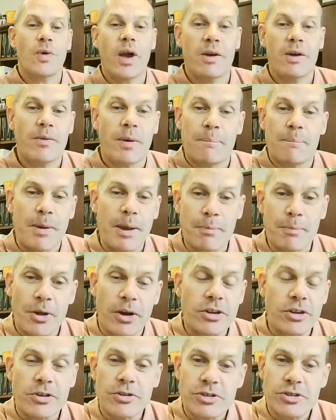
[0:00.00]
way when people
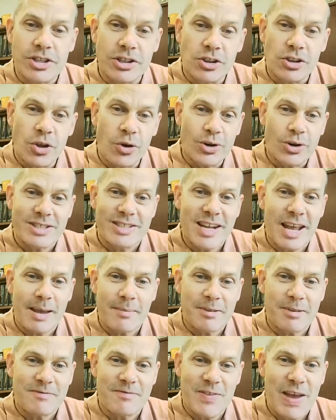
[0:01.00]
are using the Lord's
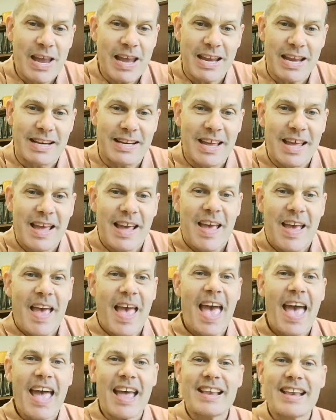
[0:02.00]
name in vain.
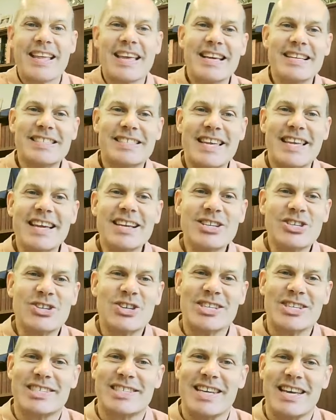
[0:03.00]
And it's
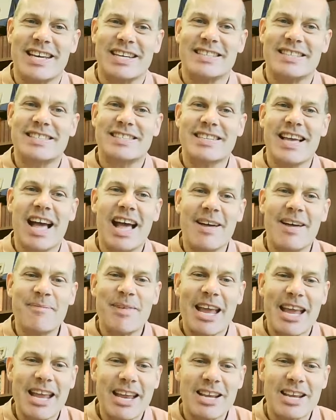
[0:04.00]
interesting,
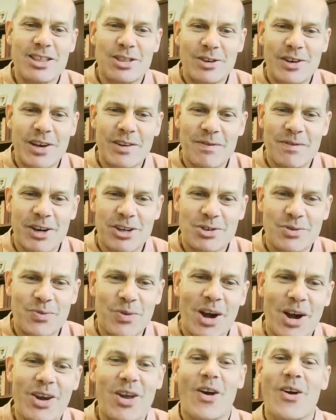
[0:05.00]
Psalm 83, verse
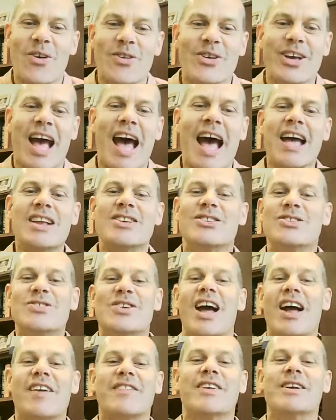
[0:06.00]
1, O God, do
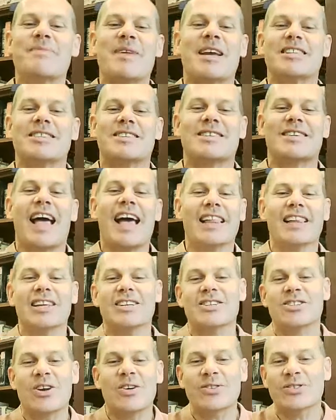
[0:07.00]
not remain
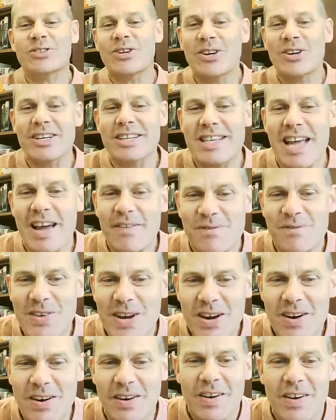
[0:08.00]
silent. Don't turn a deaf
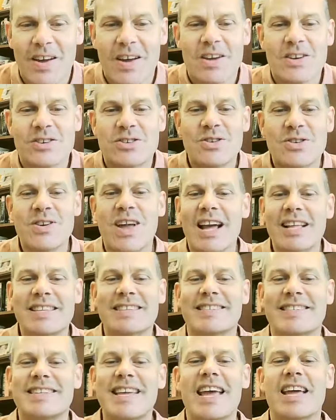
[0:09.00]
ear. Do not
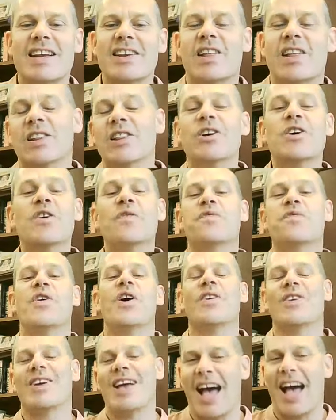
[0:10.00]
stand aloof,
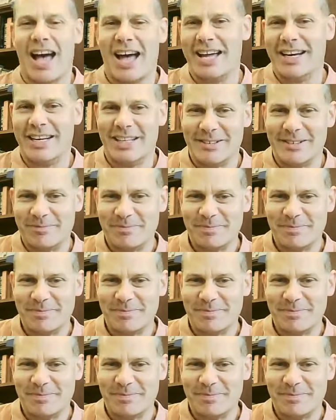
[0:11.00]
O God.